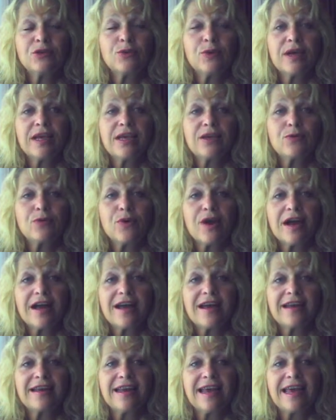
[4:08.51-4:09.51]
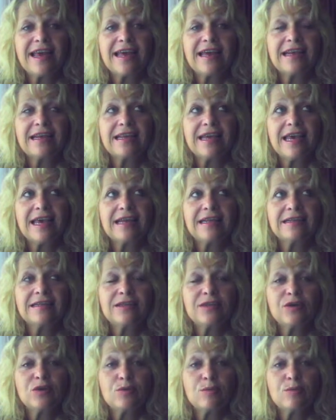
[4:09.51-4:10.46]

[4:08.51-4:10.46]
train ride and getting